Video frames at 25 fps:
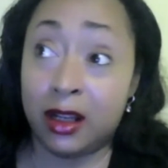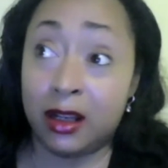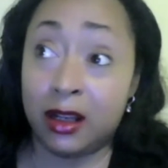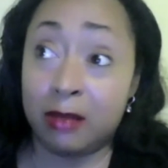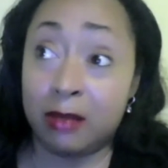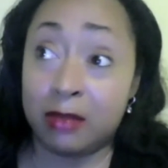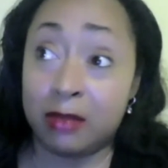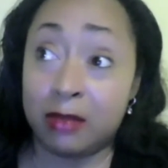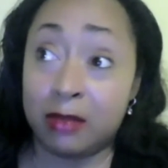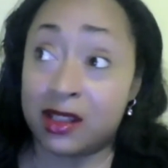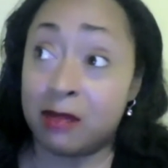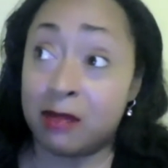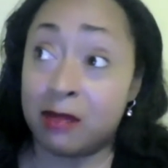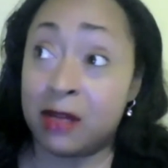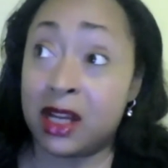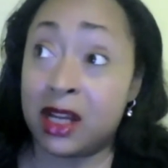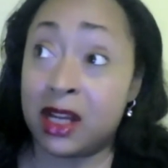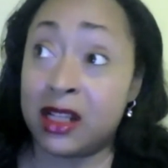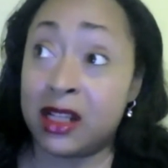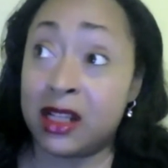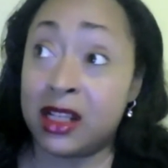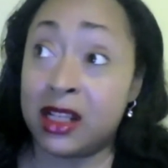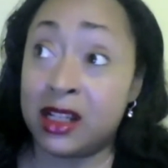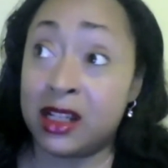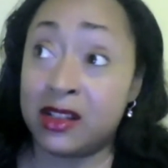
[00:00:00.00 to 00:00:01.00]
But
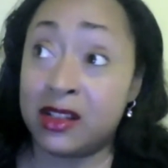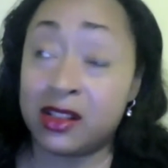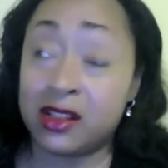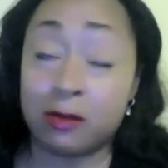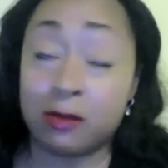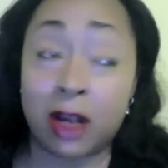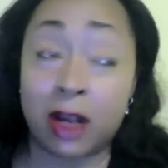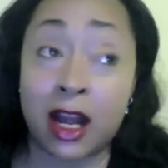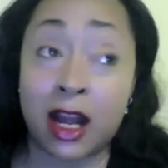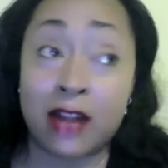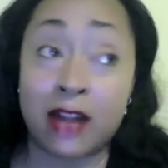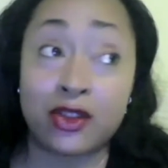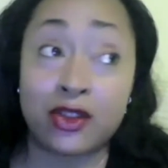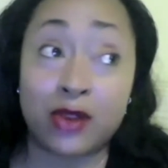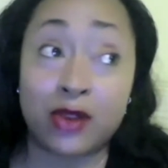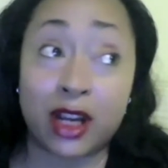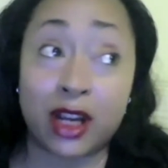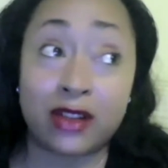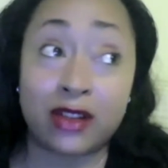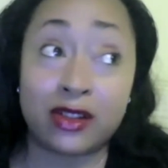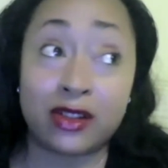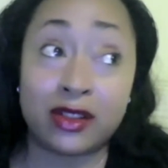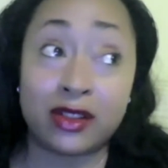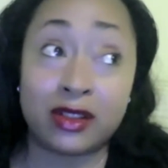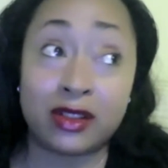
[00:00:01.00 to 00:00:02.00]
somebody else, some
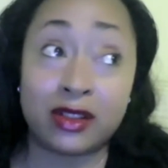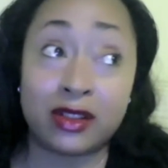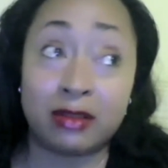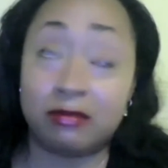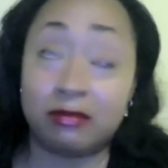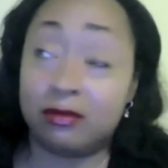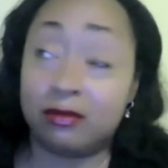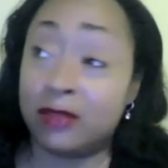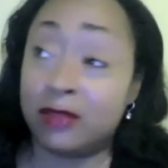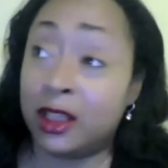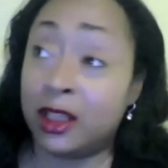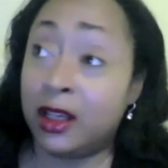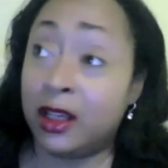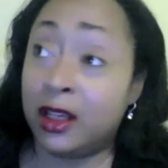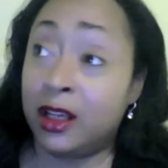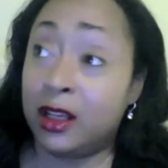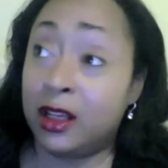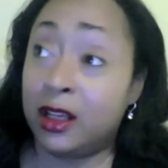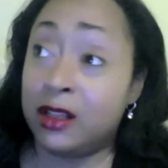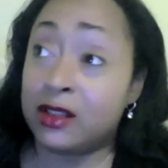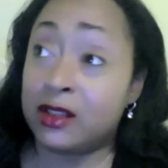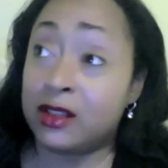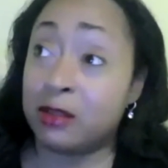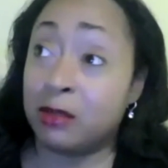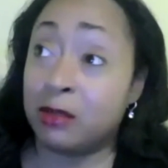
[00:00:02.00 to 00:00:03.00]
contractors, and
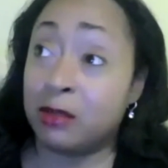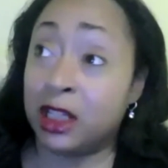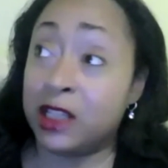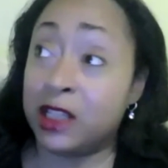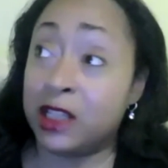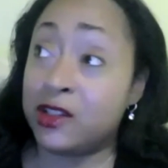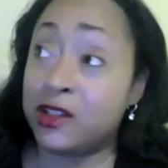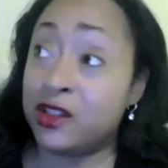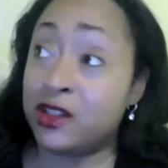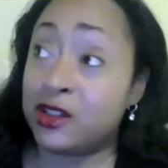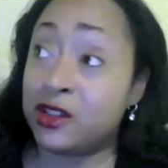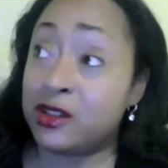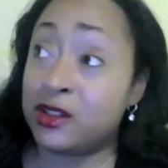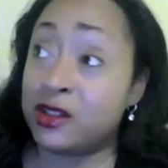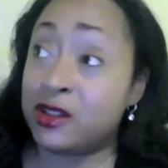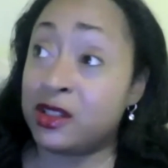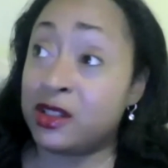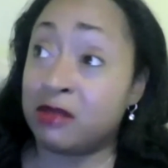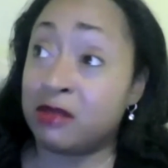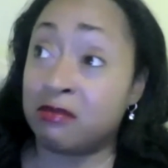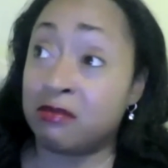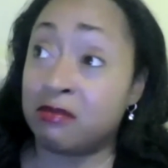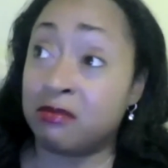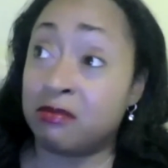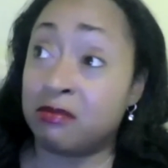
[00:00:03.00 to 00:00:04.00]
some lenders
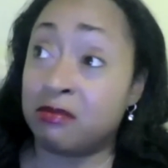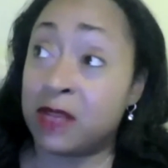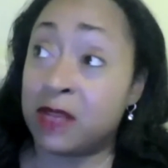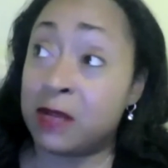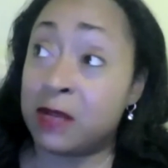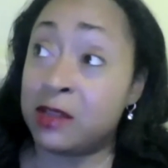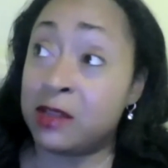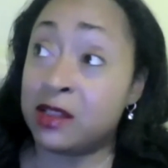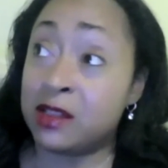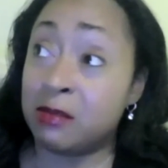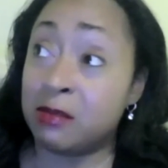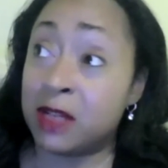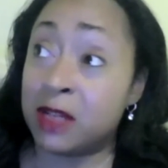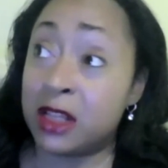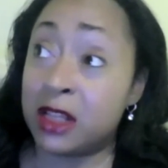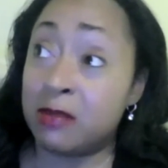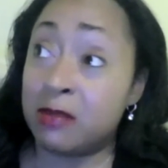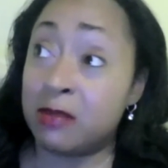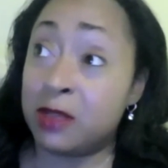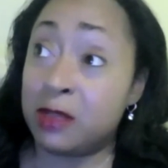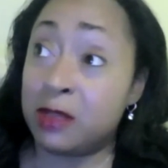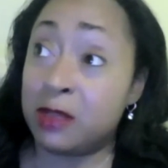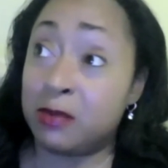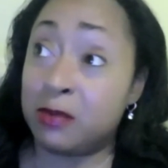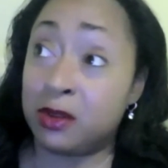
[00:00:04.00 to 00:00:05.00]
and maybe some other
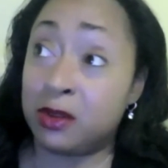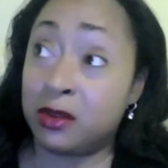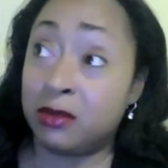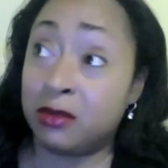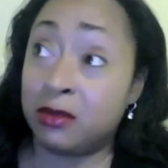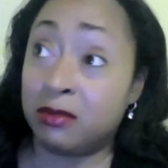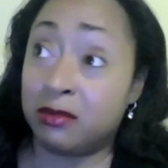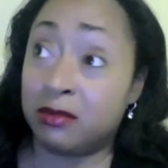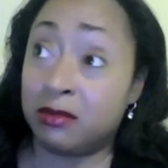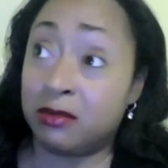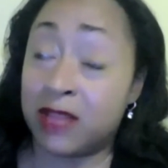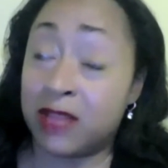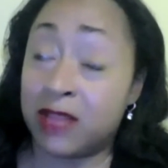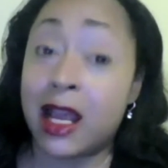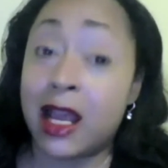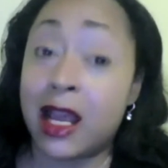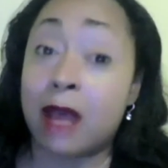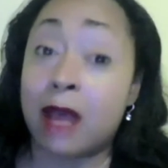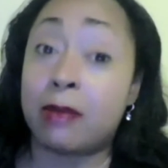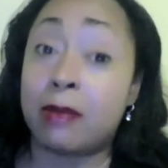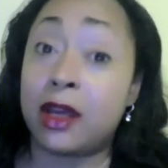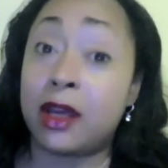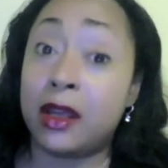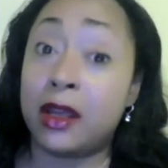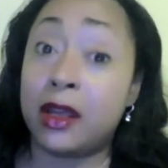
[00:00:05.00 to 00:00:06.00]
people, they
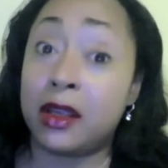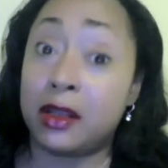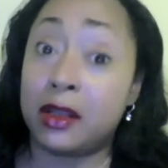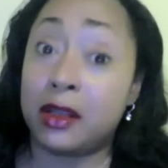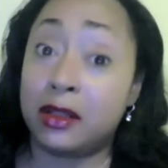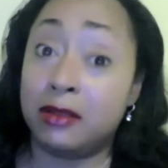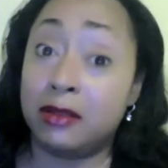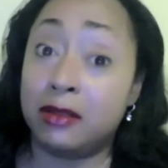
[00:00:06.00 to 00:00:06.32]
got paid.